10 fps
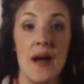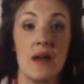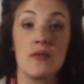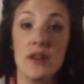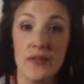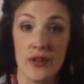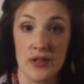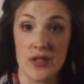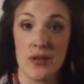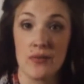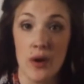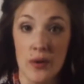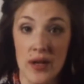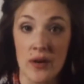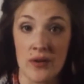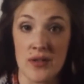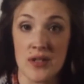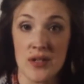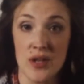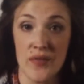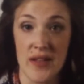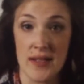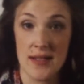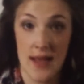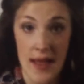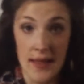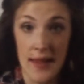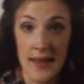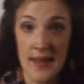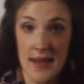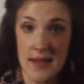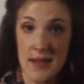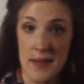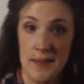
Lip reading: by rivers eroding Earth's surface, like this.